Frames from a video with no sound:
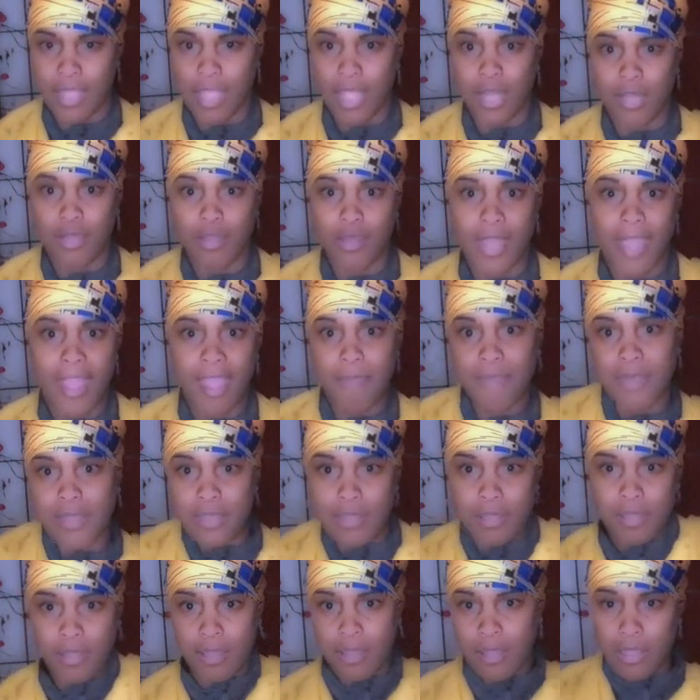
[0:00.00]
and look happy
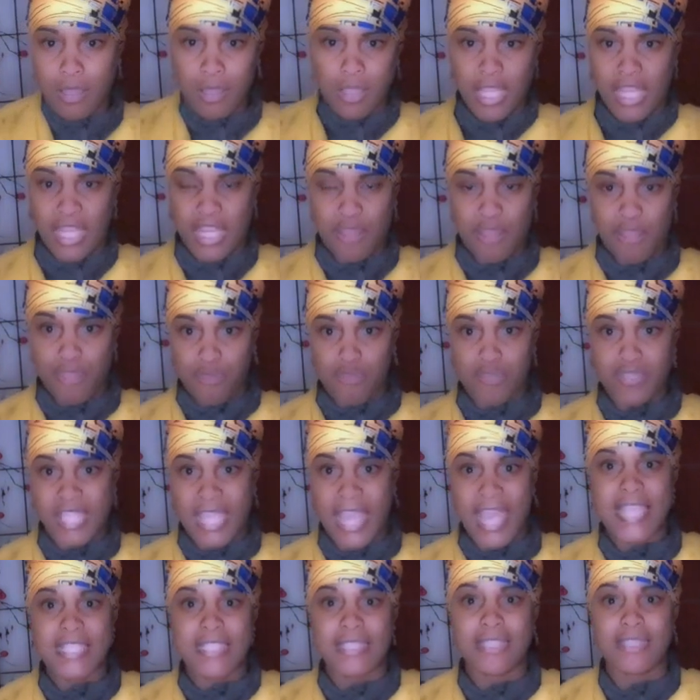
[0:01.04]
and, and
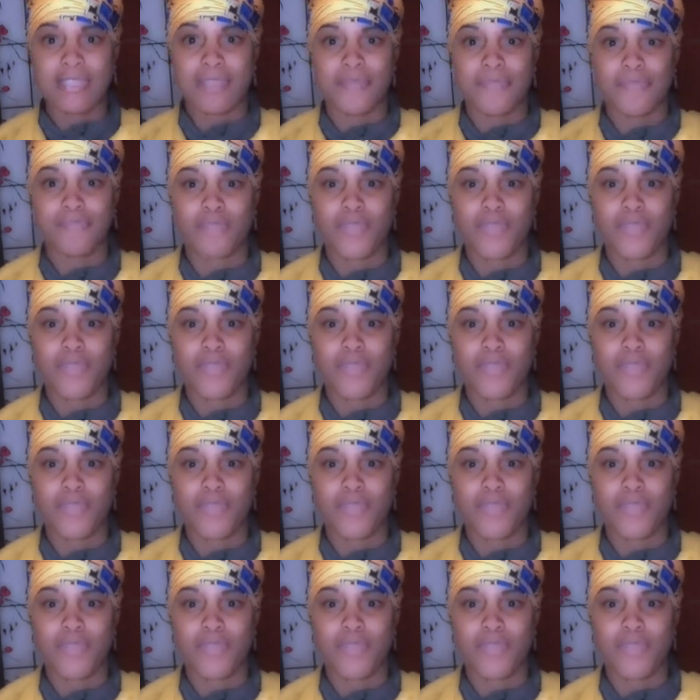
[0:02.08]
enthusiastic.